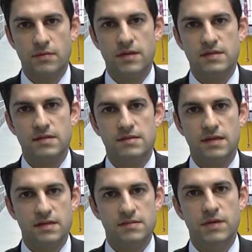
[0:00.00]
This is
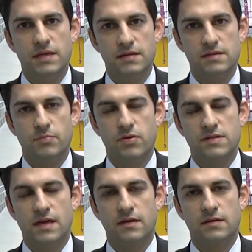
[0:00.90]
6 meters per
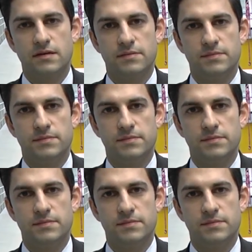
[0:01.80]
second.